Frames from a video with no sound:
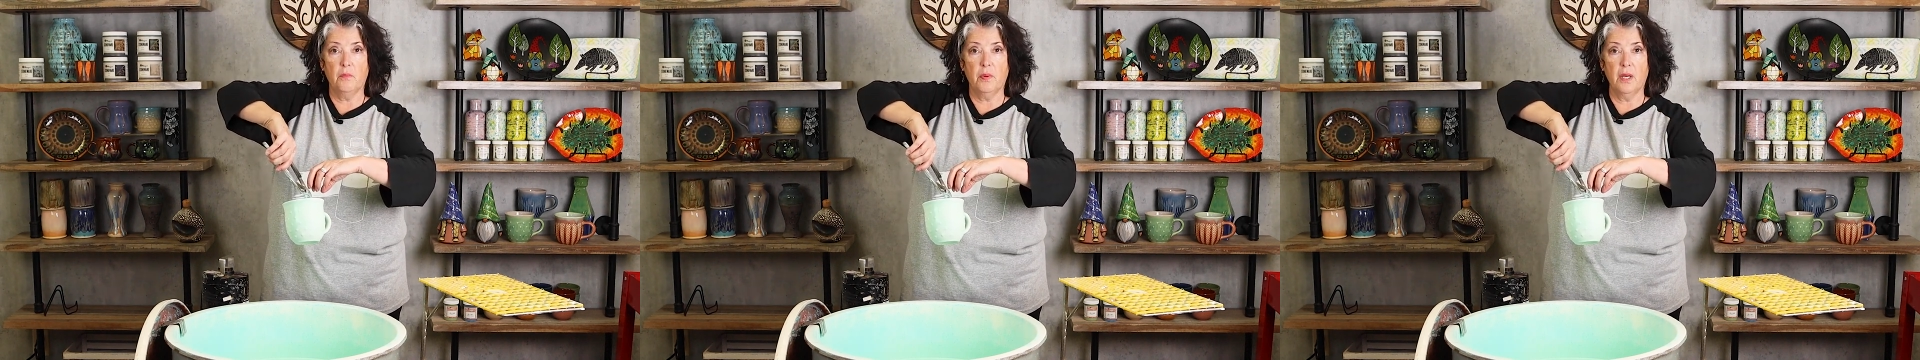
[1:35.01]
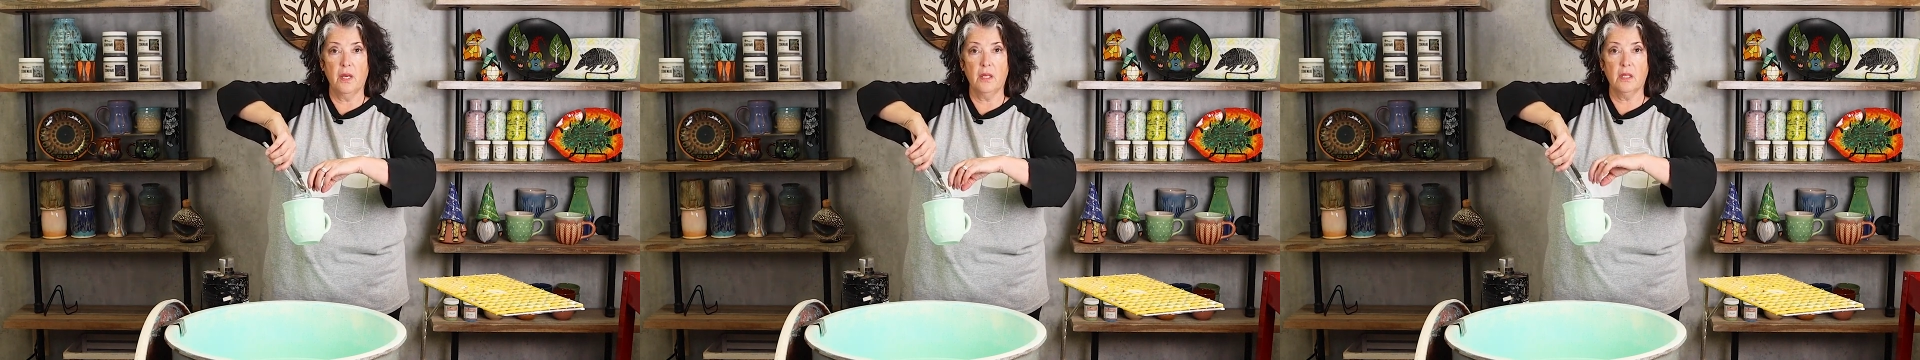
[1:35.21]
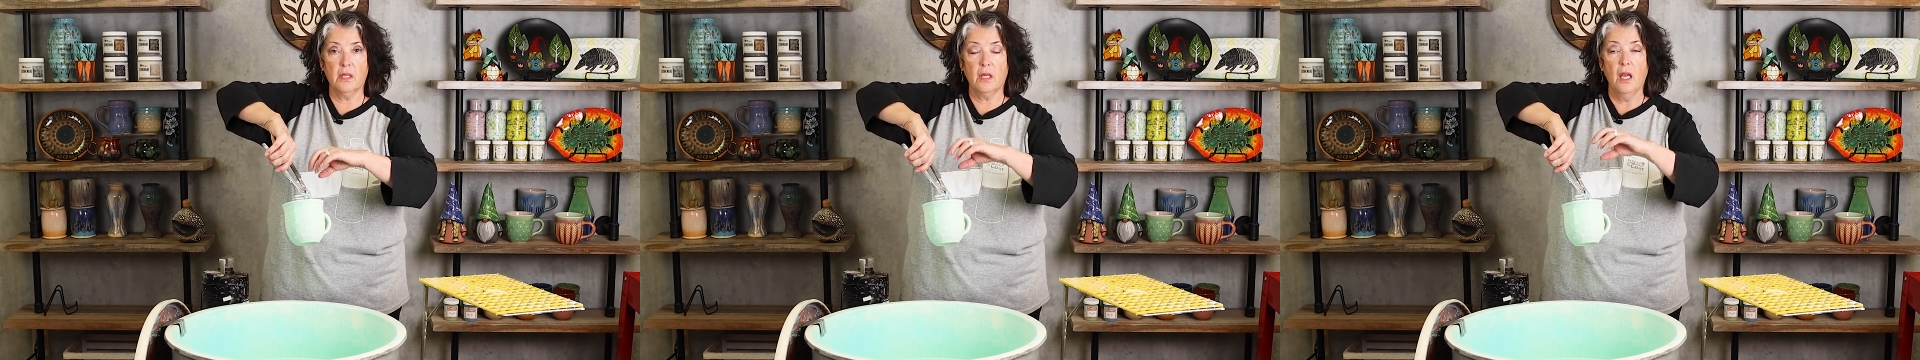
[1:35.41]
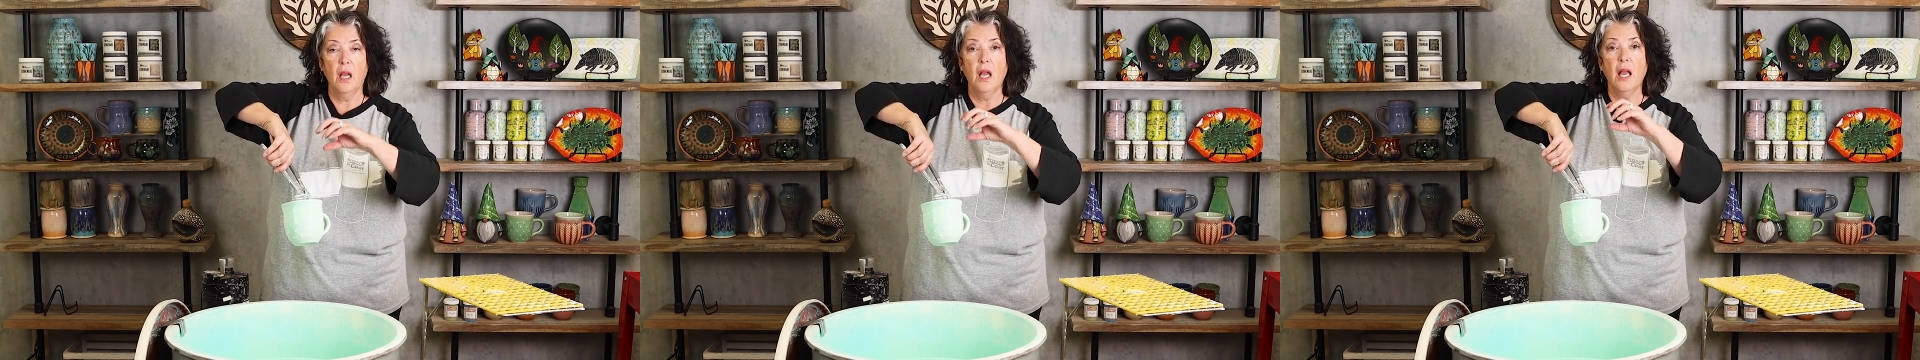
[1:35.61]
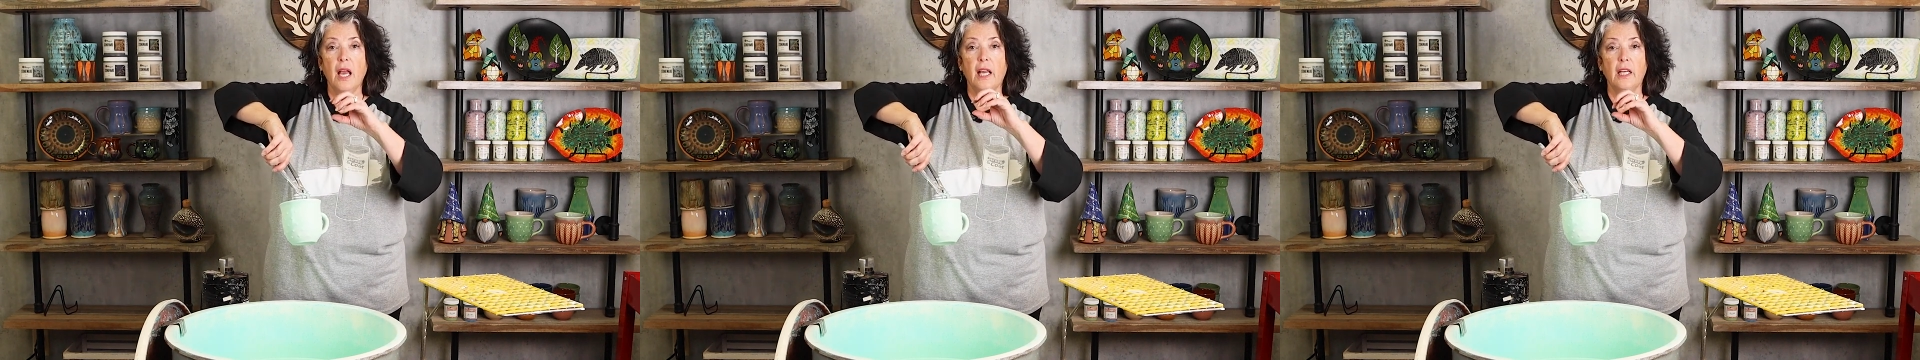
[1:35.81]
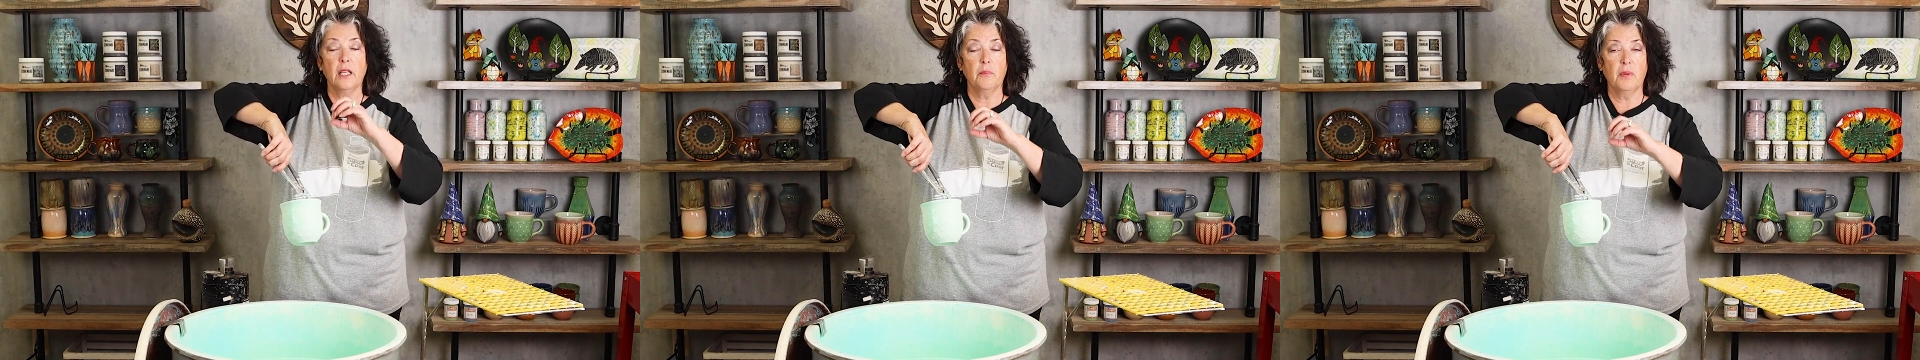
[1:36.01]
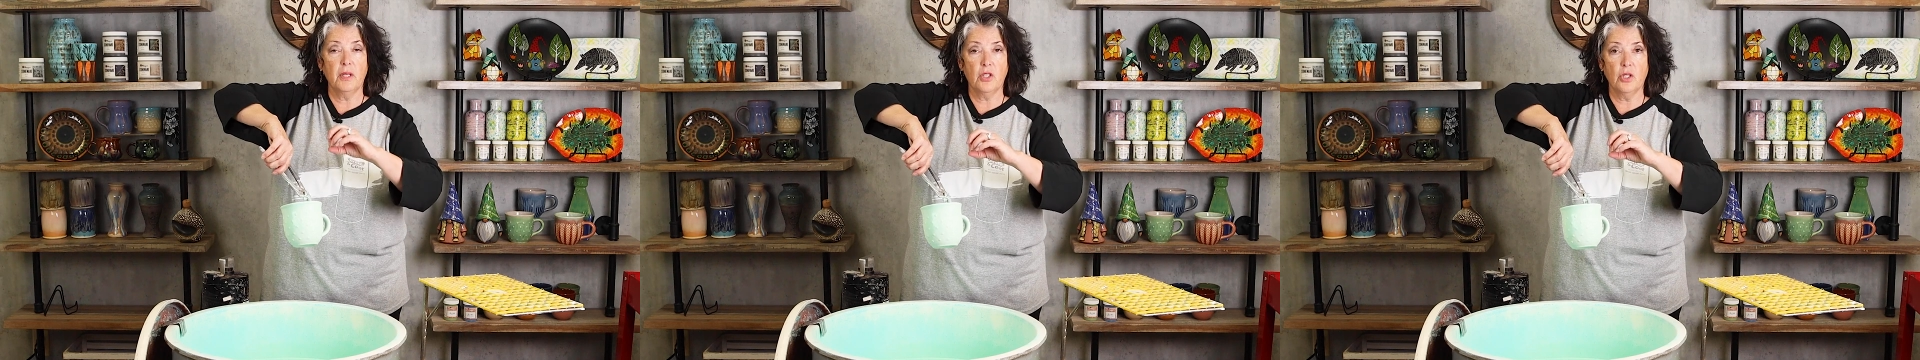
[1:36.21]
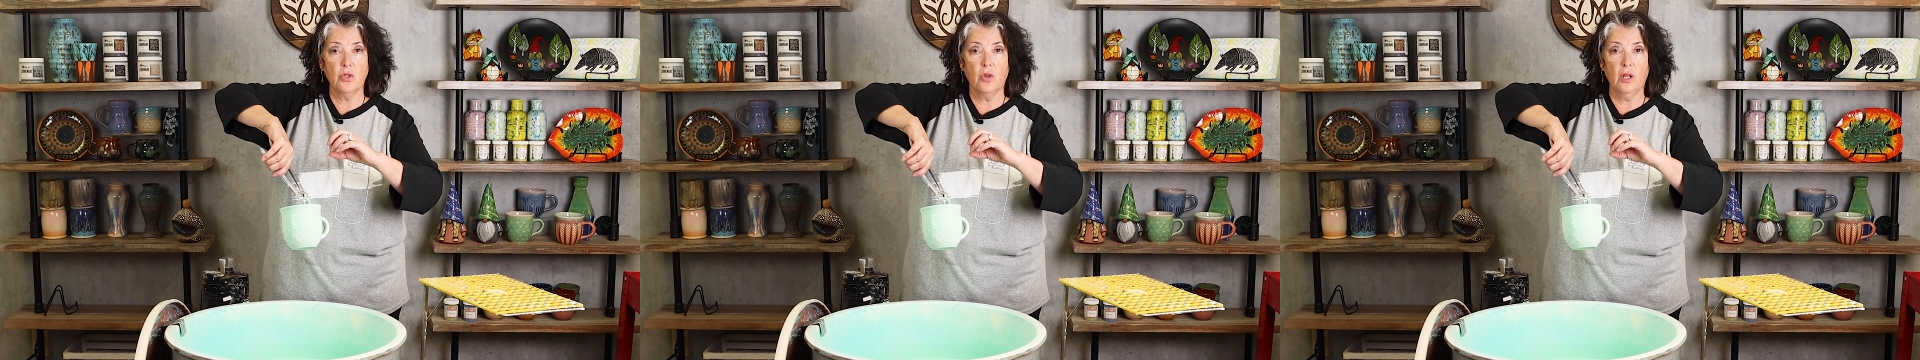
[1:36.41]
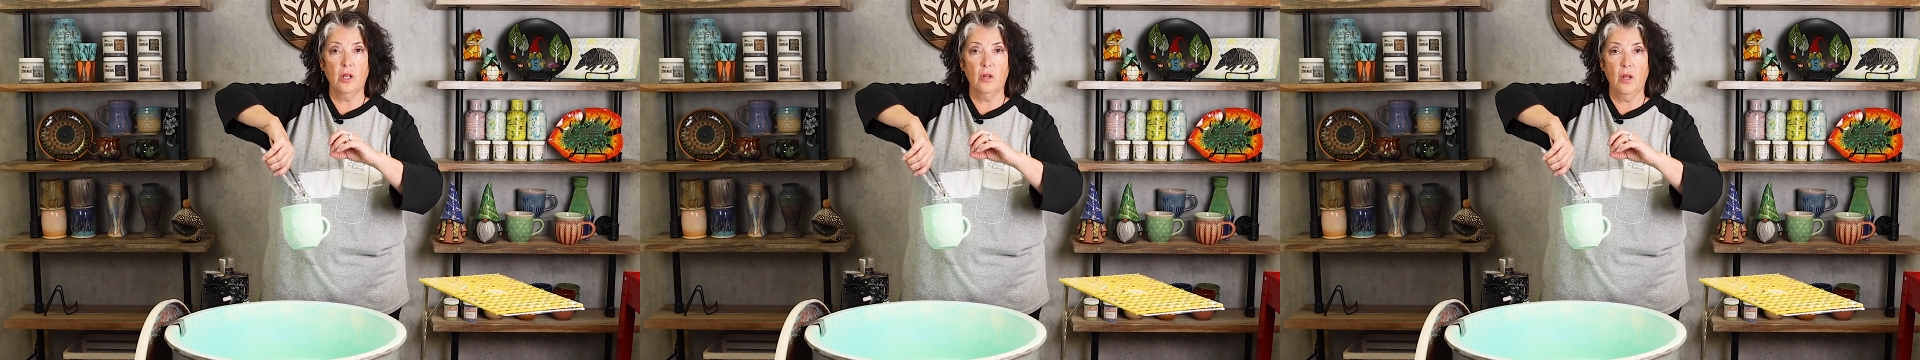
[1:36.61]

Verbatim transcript: bisque and it be too,